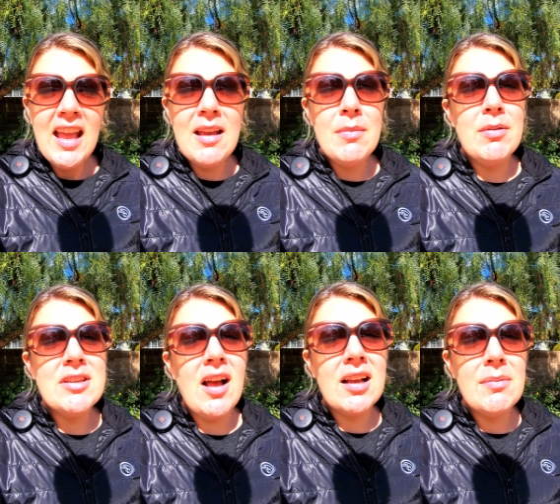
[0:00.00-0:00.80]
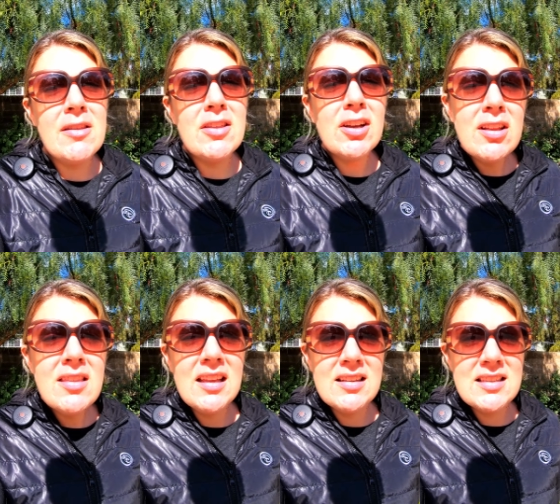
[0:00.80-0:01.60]
and maybe talk about the good
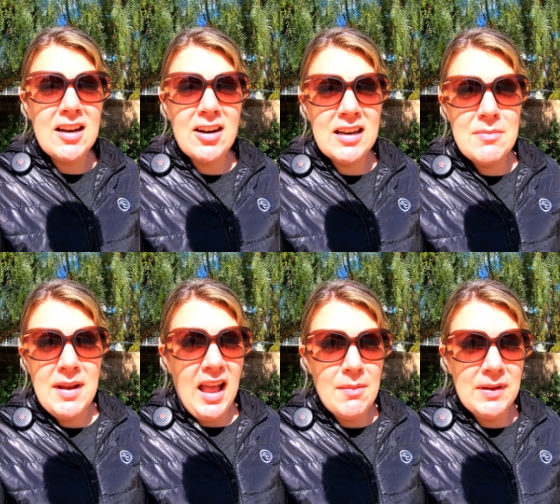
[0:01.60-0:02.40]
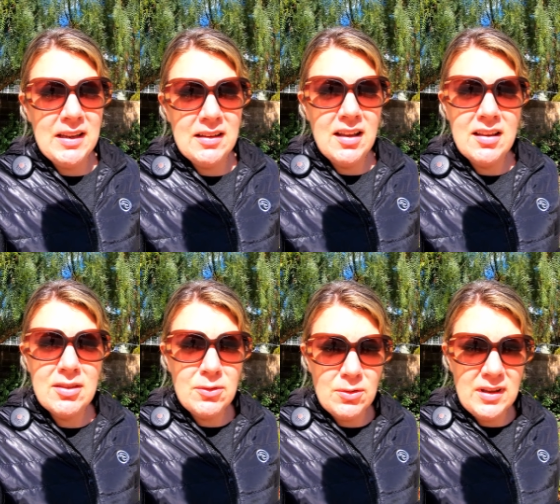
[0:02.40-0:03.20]
things that are going to be happening uh,
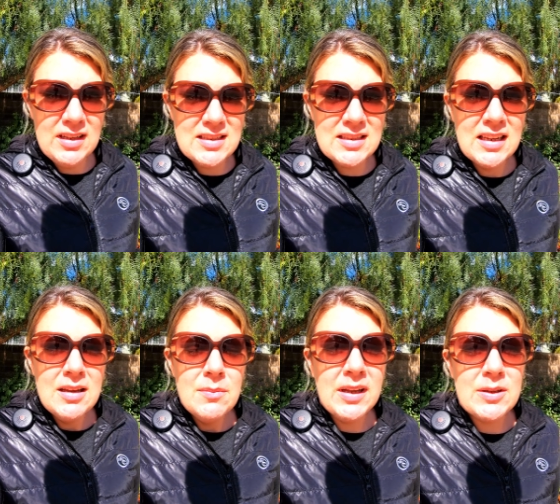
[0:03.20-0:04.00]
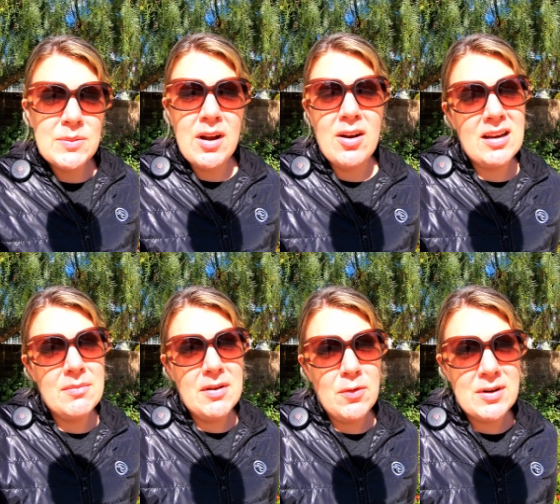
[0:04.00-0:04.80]
through this because we are going to
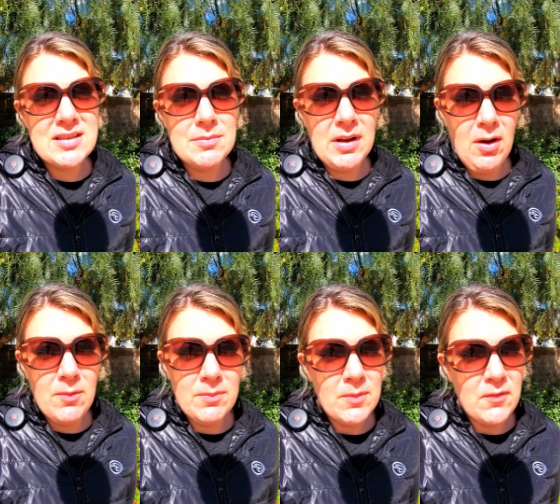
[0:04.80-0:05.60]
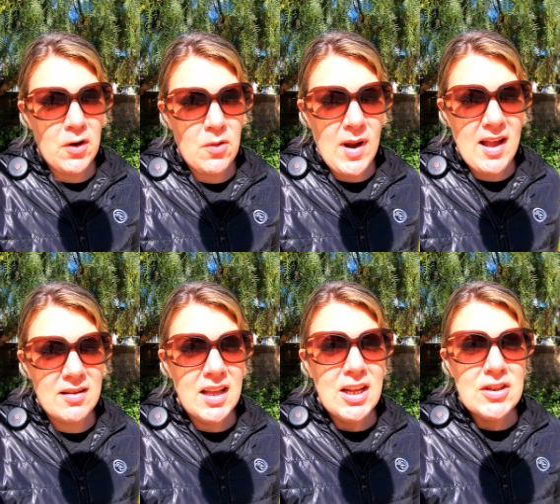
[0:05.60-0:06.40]
be forced to be home for a while.
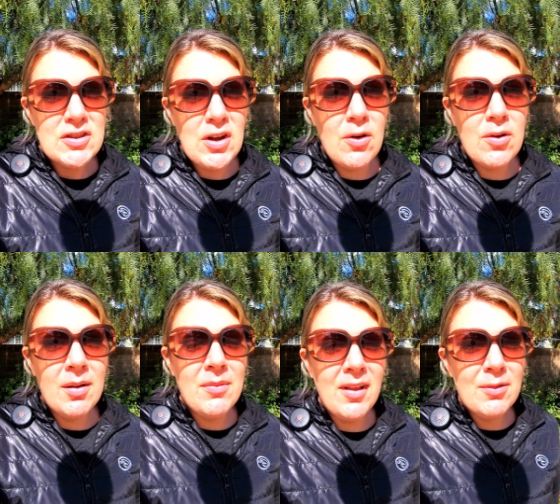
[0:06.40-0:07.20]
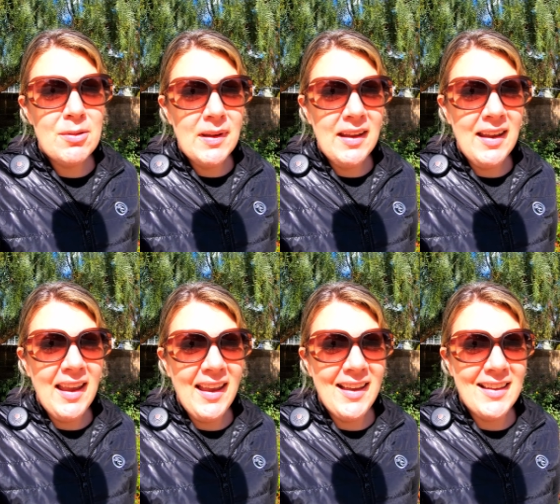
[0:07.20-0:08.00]
So come along with me
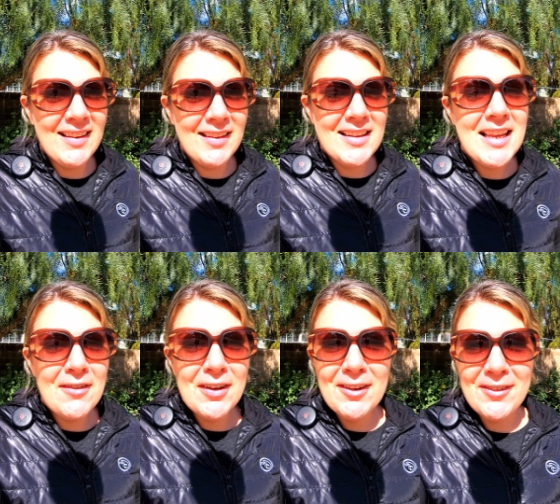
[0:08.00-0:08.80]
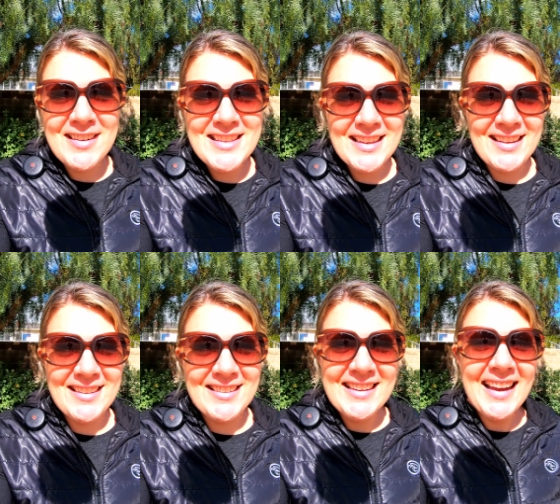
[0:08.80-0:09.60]
and let's have a good run
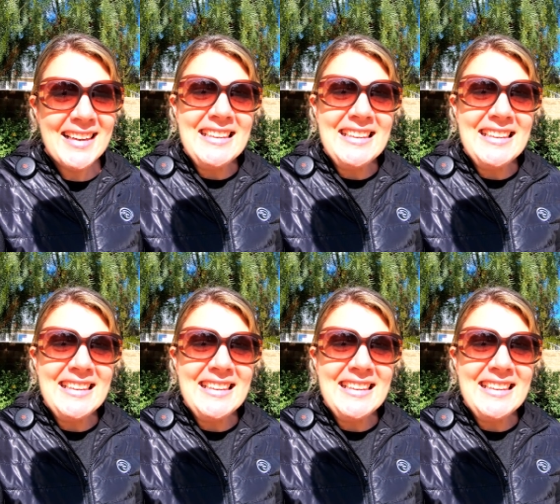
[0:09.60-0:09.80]
together, okay?